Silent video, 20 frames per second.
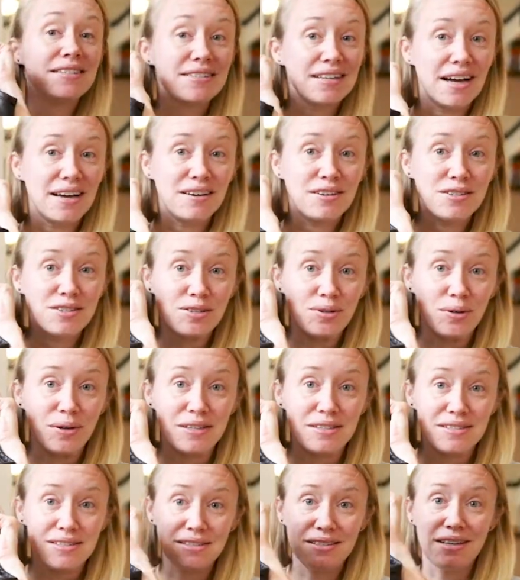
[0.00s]
style, so
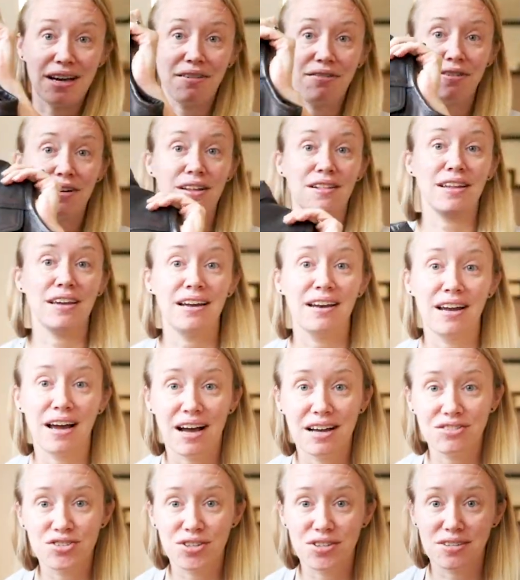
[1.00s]
it's definitely
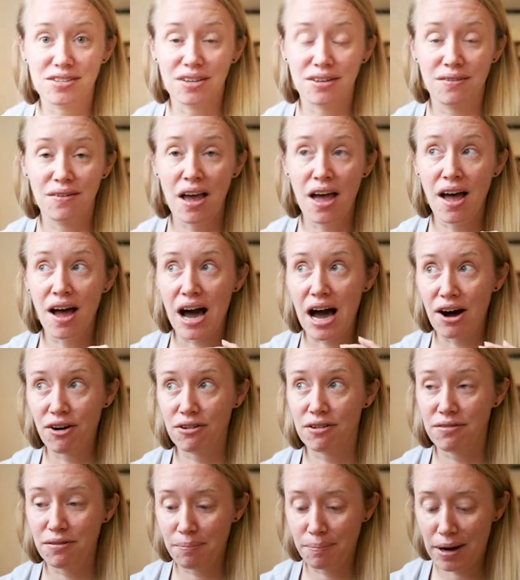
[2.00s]
not just a
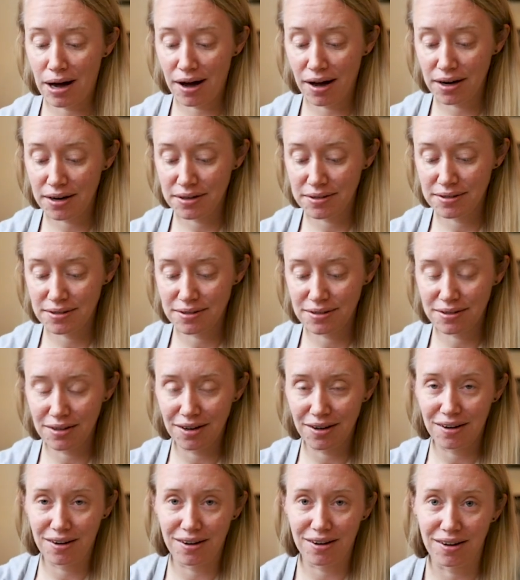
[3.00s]
out-of-the-box
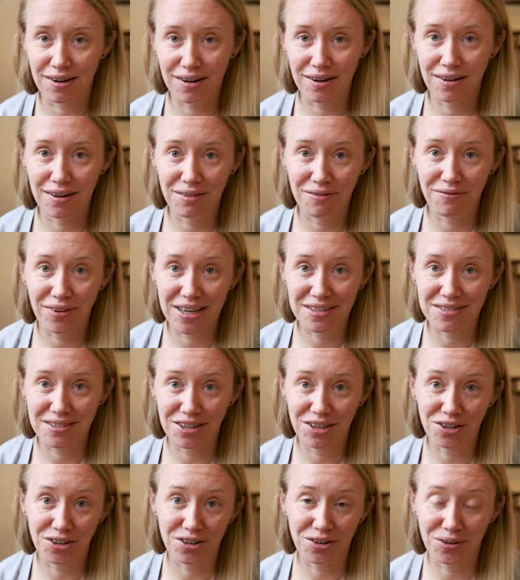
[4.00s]
uh, vest
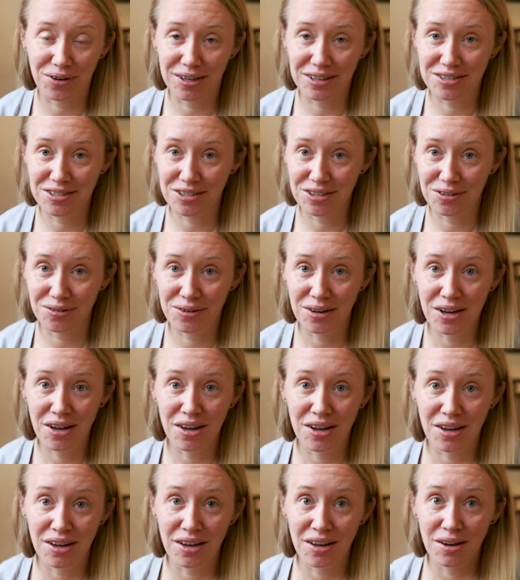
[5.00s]
that you're going to
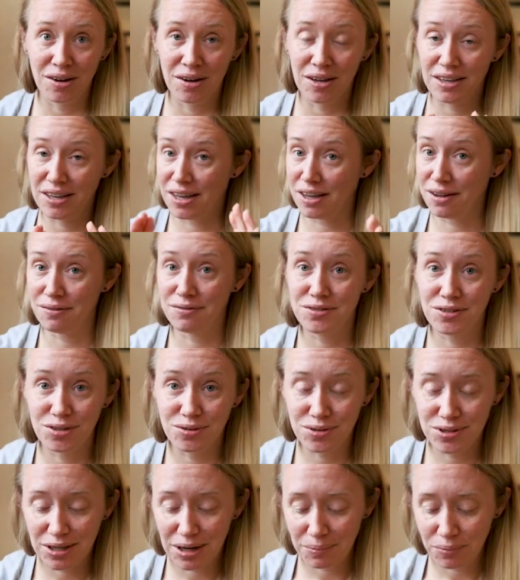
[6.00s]
give
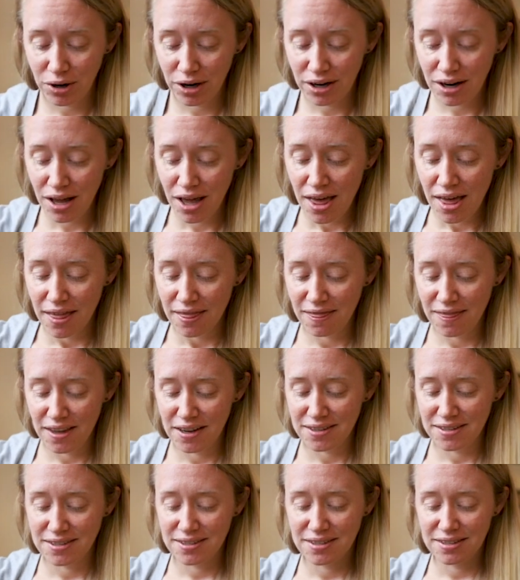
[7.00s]
to someone.
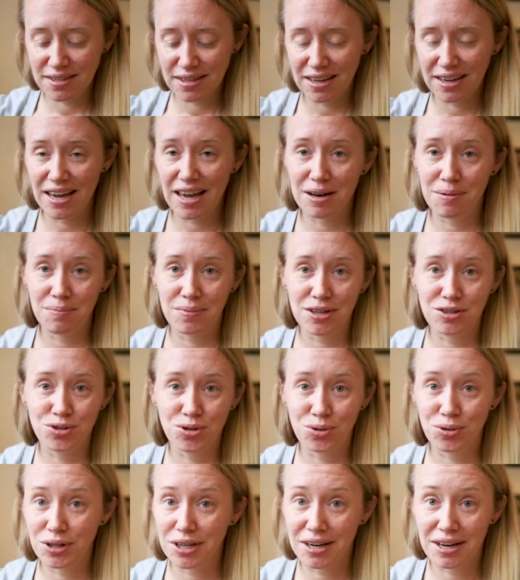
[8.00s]
This can be
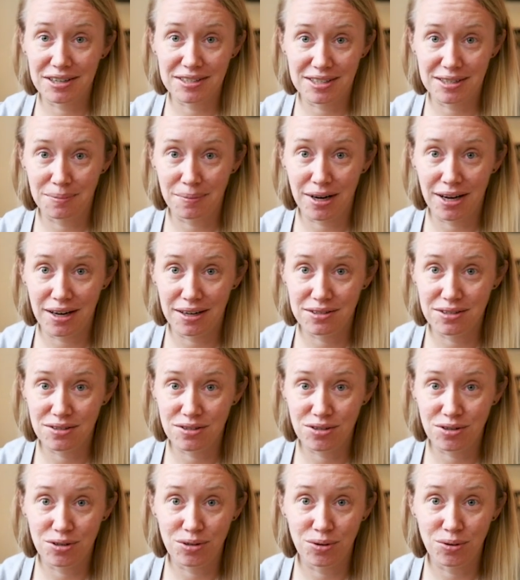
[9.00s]
truly
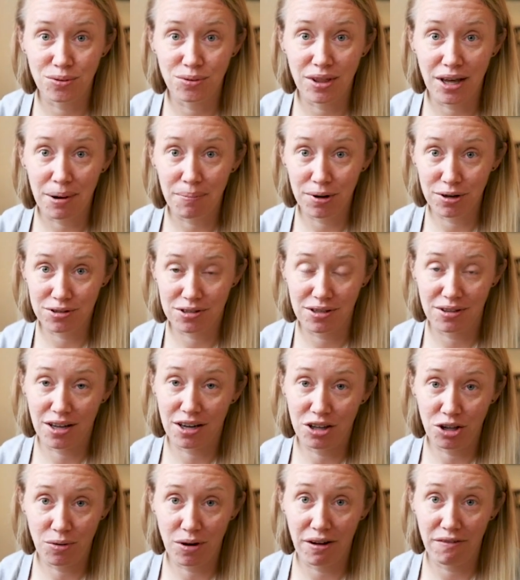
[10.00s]
customized to that person
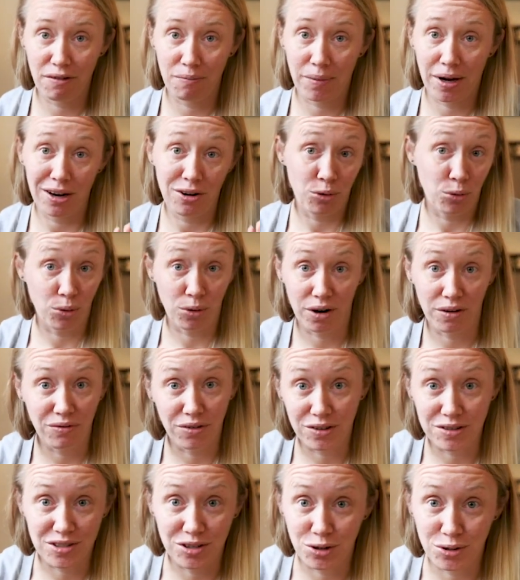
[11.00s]
that you have in mind, or if
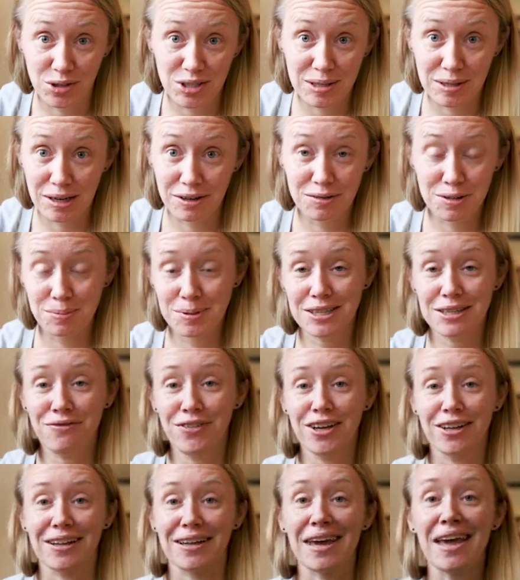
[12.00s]
it's yourself
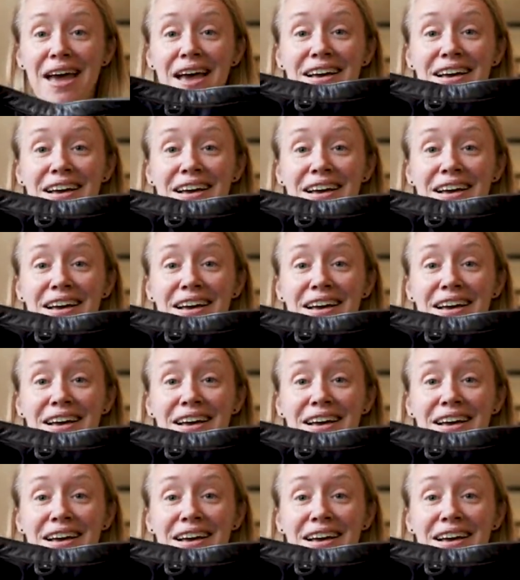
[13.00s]
specifically.